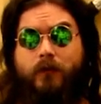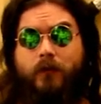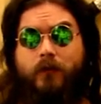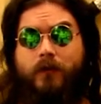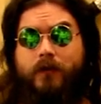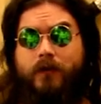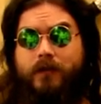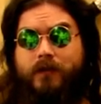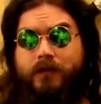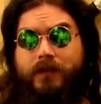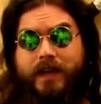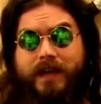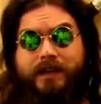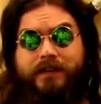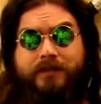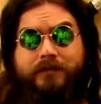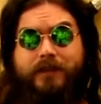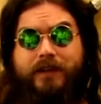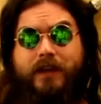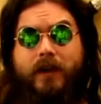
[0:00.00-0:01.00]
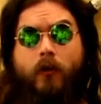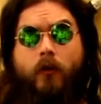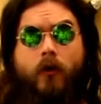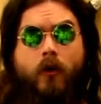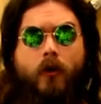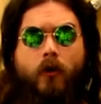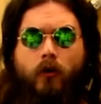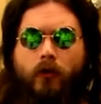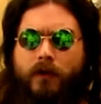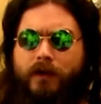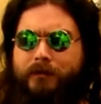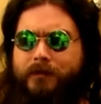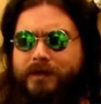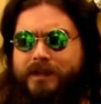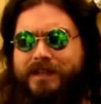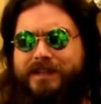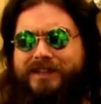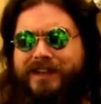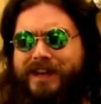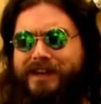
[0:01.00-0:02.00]
or liked a video, or even
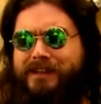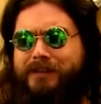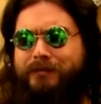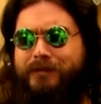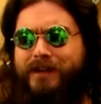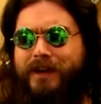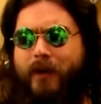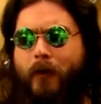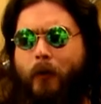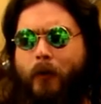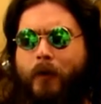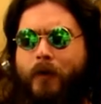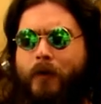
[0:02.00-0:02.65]
disliked a video,